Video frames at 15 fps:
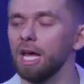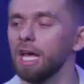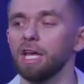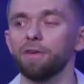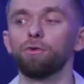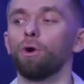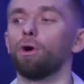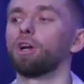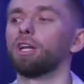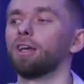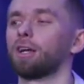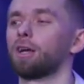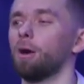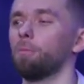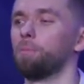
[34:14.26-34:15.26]
If you are in a
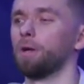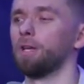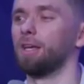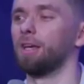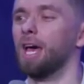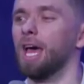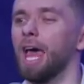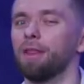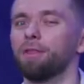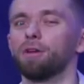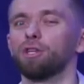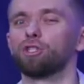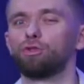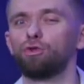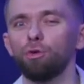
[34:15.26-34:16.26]
company and there
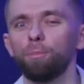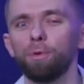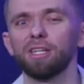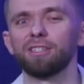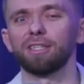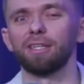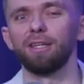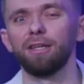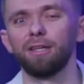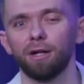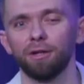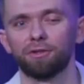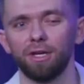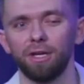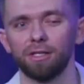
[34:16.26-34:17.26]
is dubious
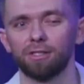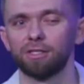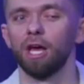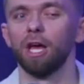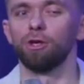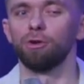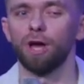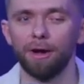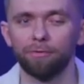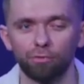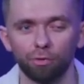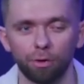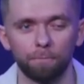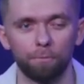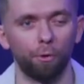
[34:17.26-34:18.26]
illegal things, you have to
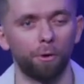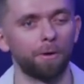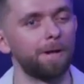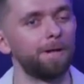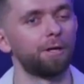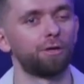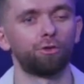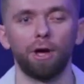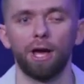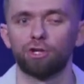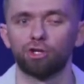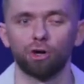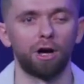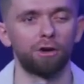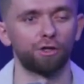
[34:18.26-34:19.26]
report either to
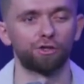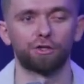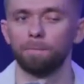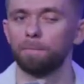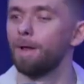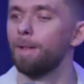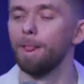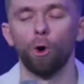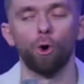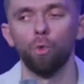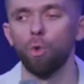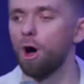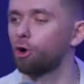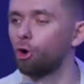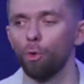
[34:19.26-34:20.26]
HR or somebody or
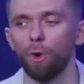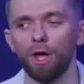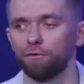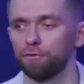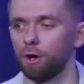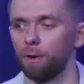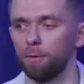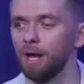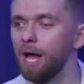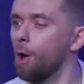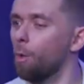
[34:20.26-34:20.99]
walk away from it.